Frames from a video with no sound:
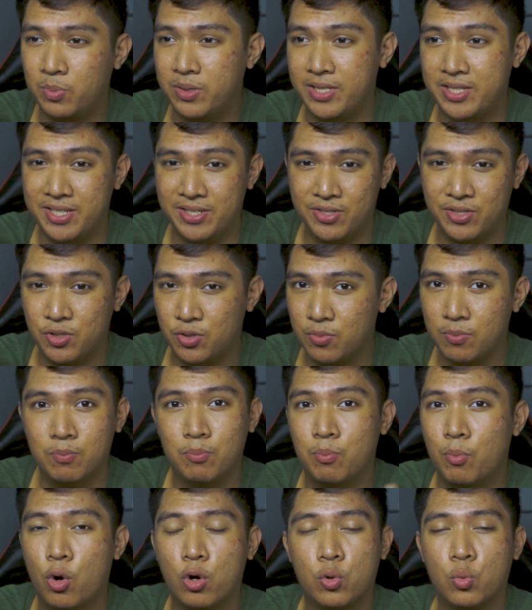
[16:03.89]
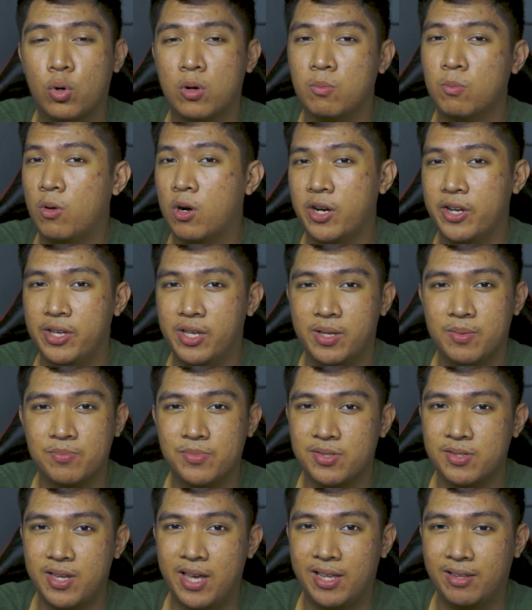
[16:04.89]
Please, more warm
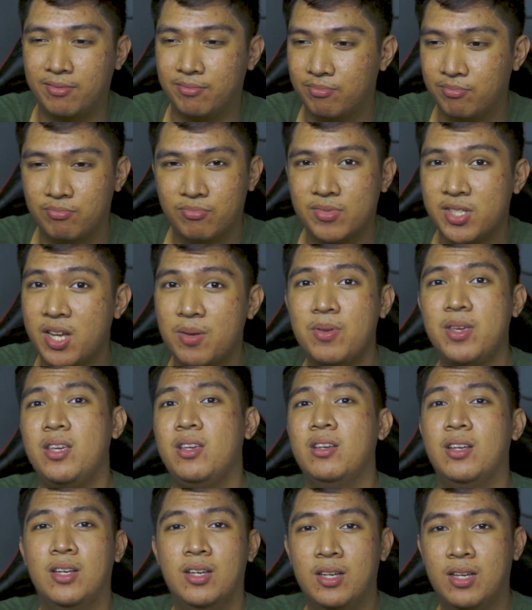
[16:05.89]
IEMs. And Timmy,